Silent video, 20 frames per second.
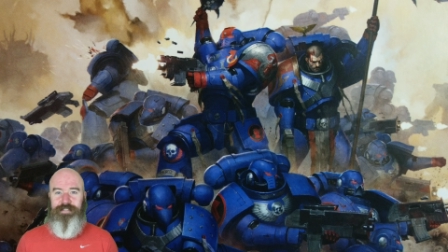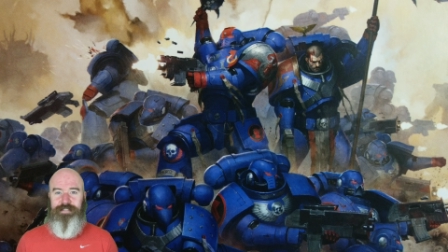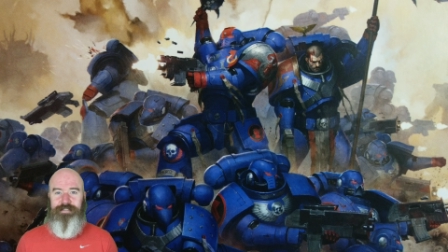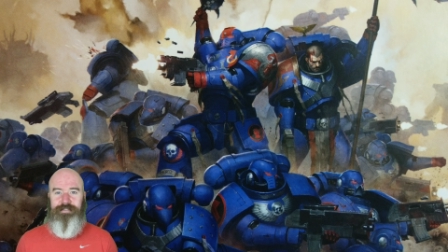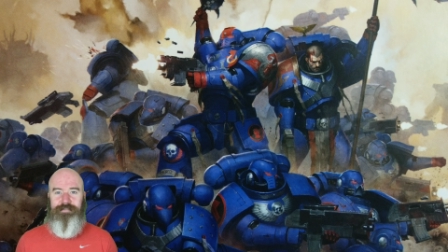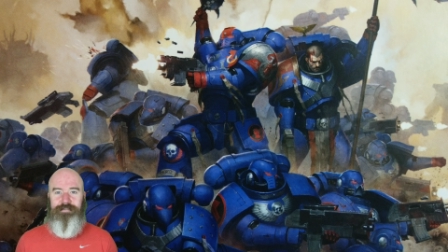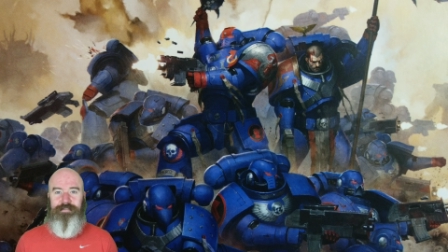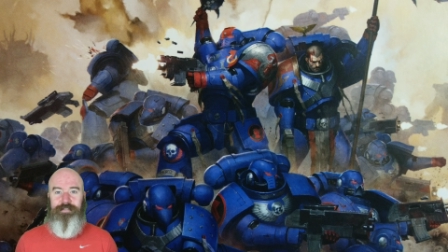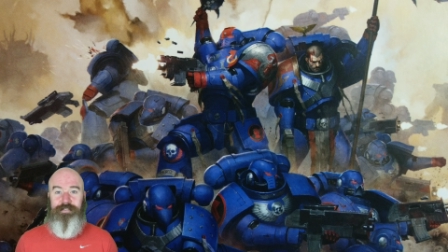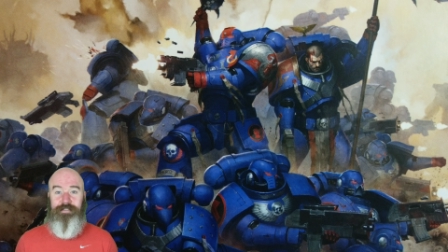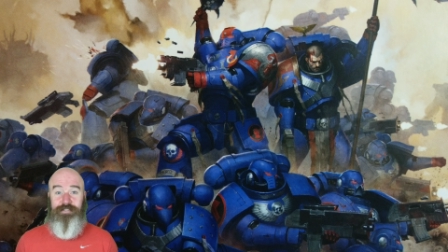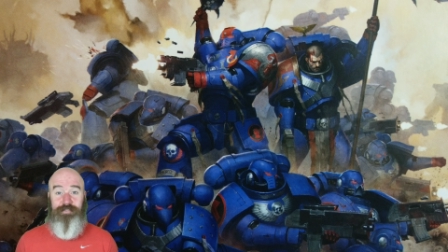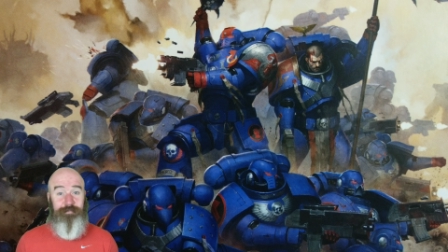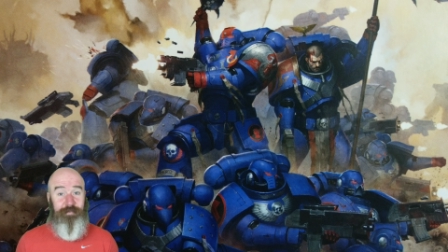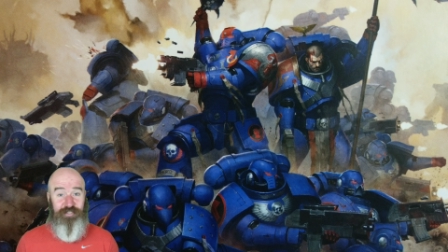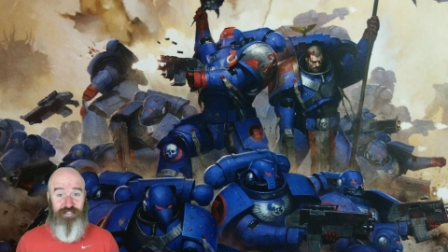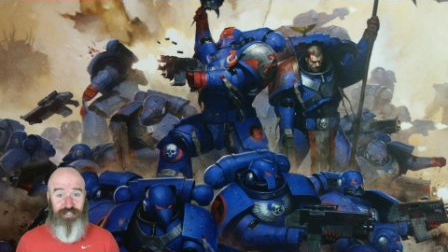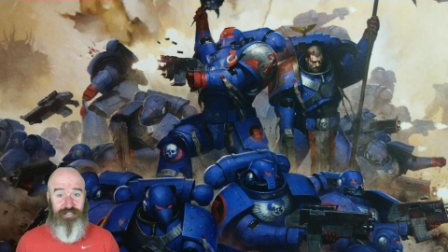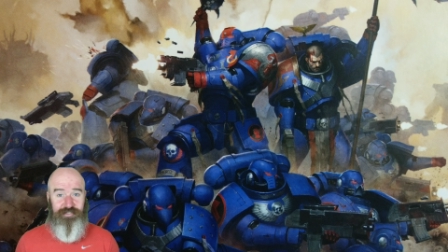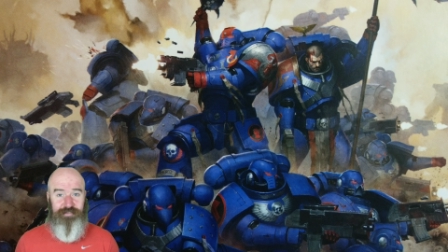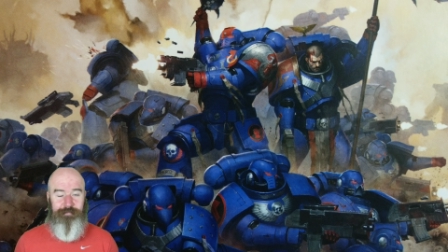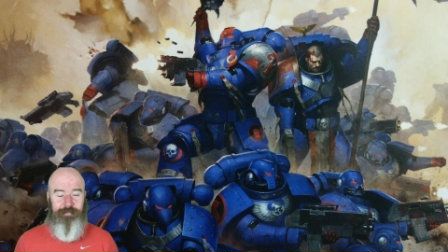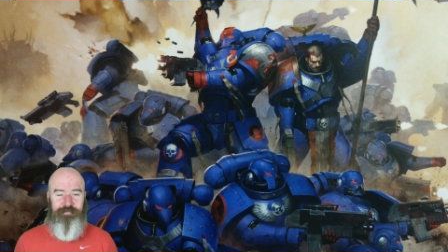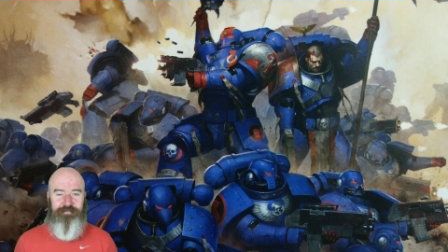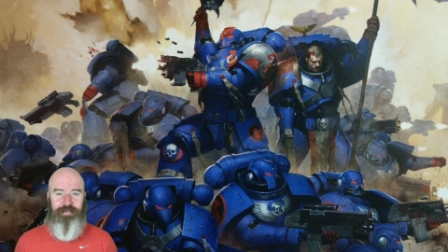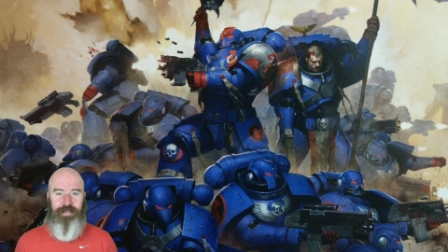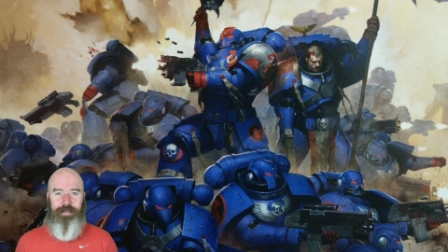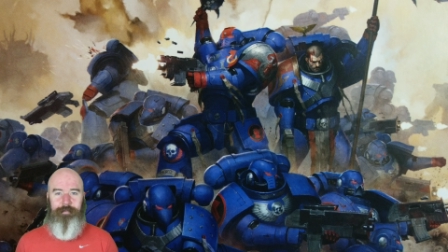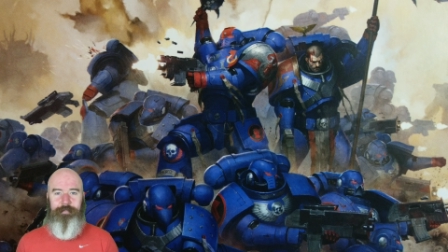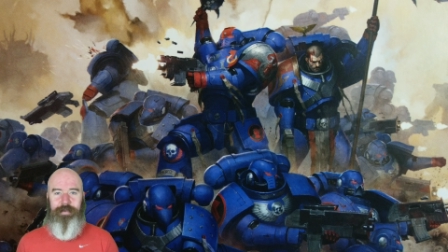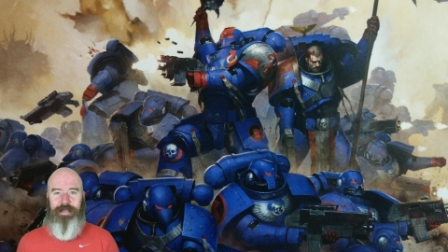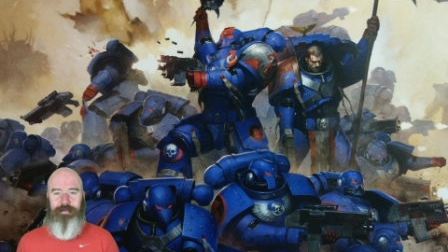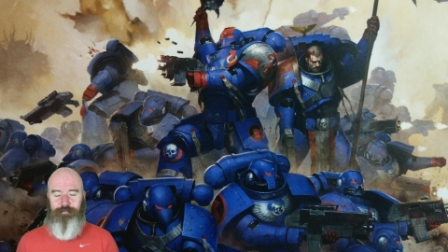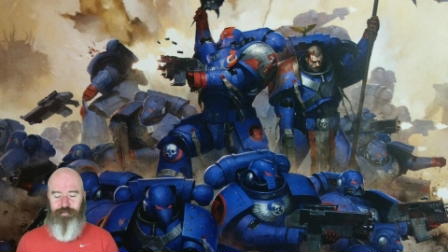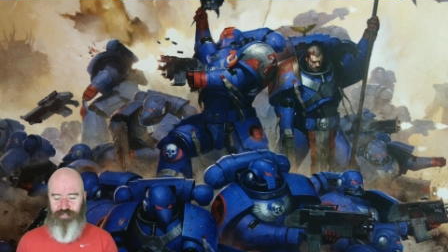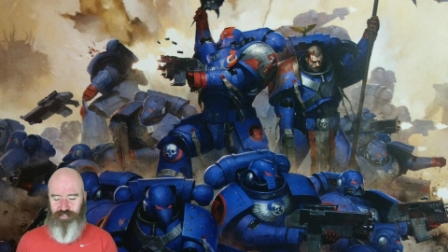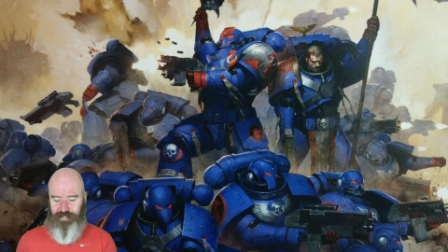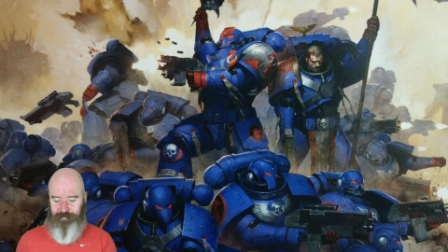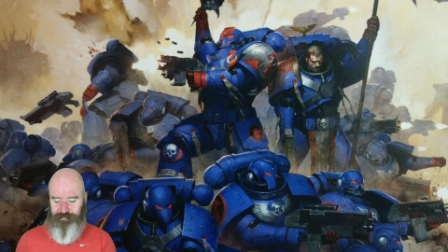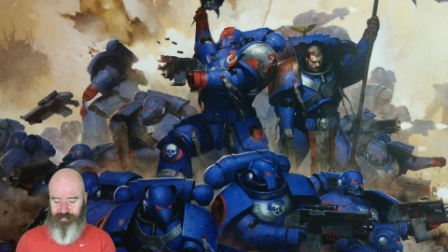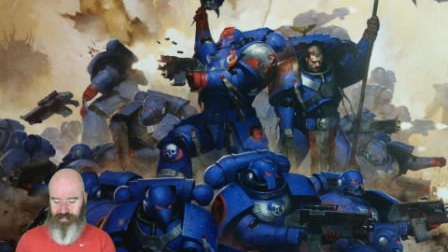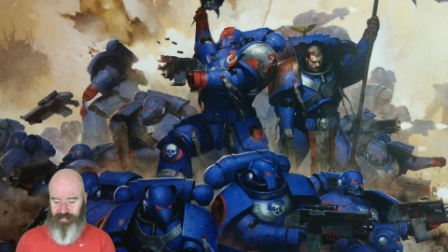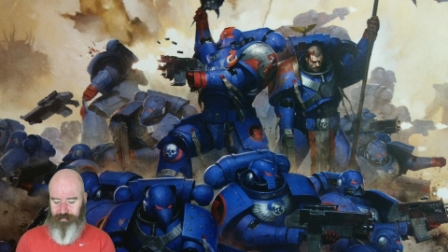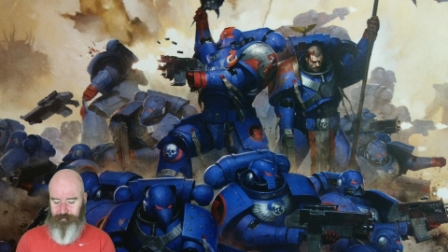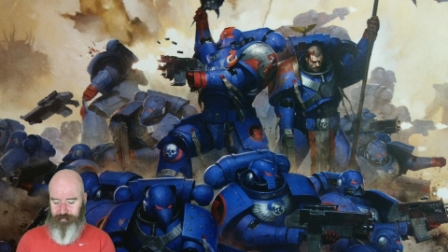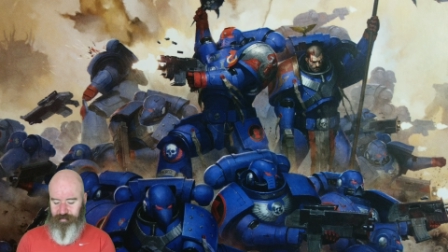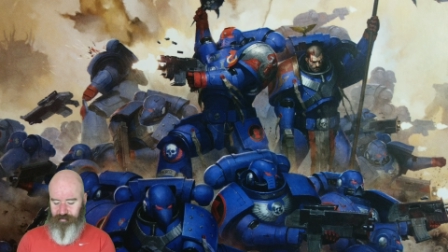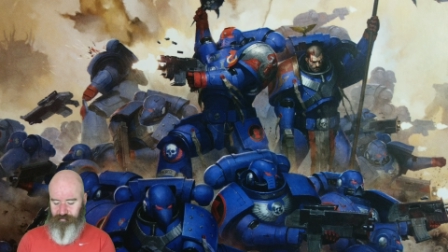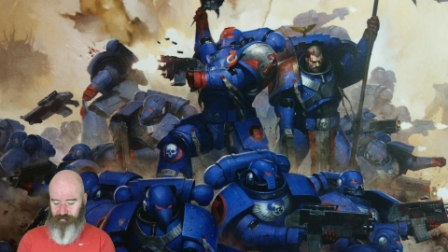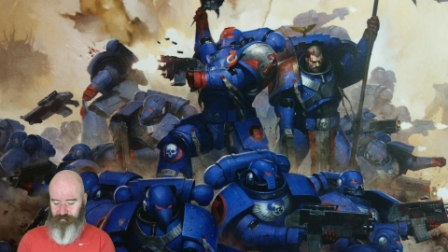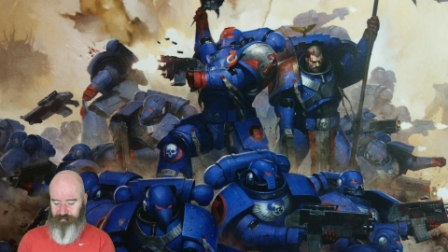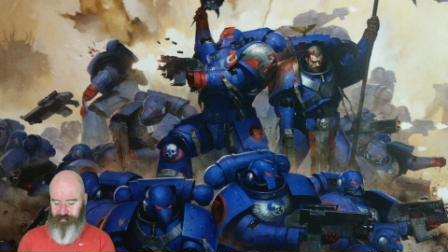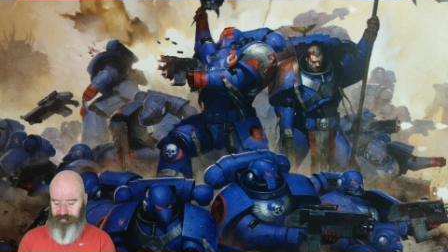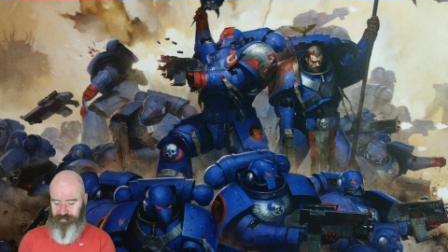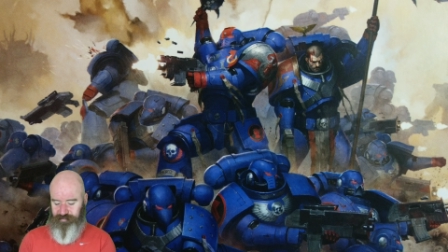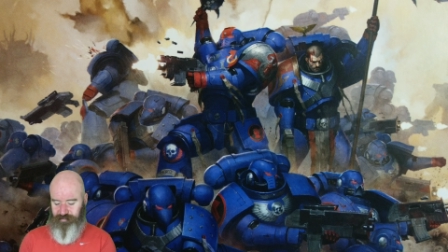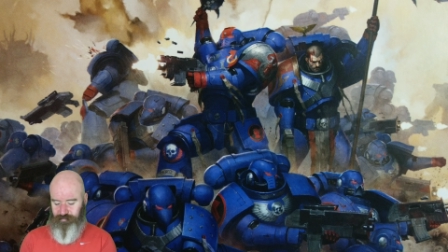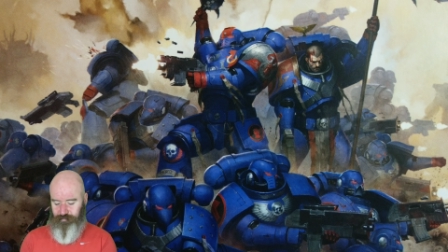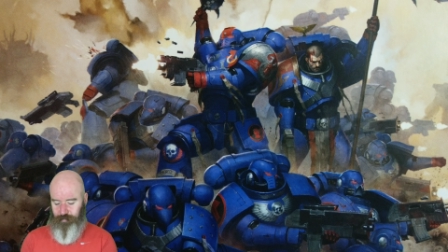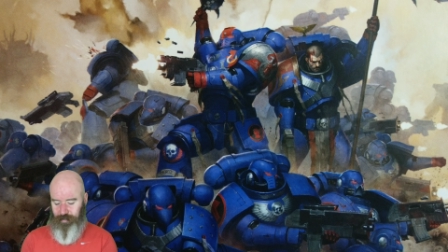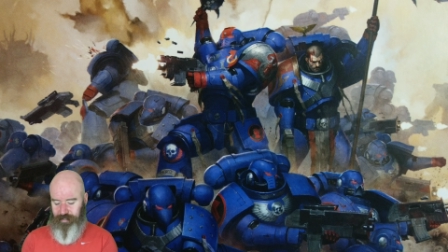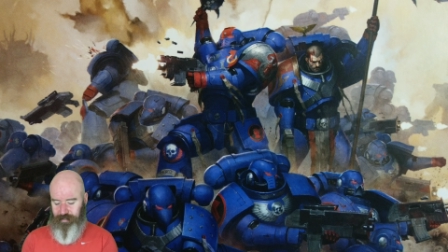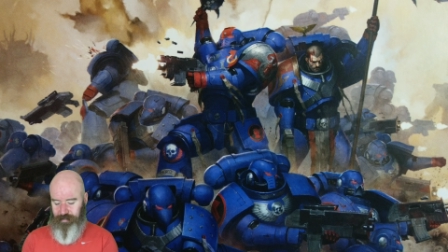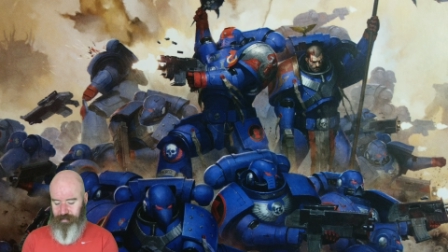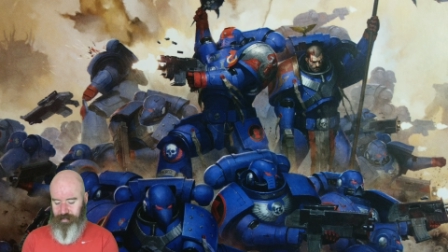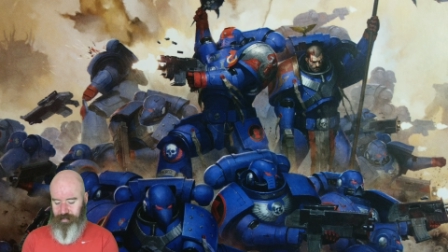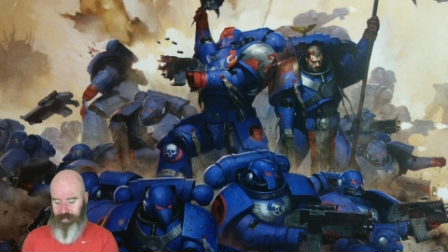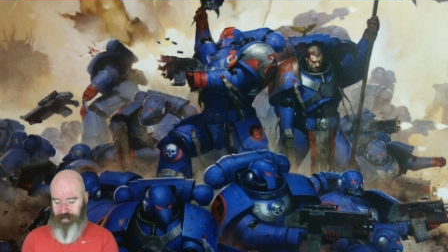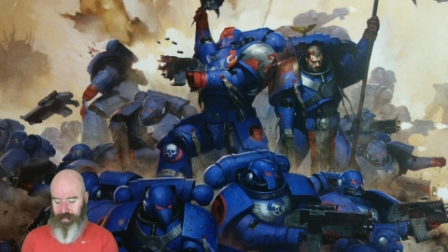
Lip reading: It's a specialism of their parent chapter, the Imperial Fists, as well.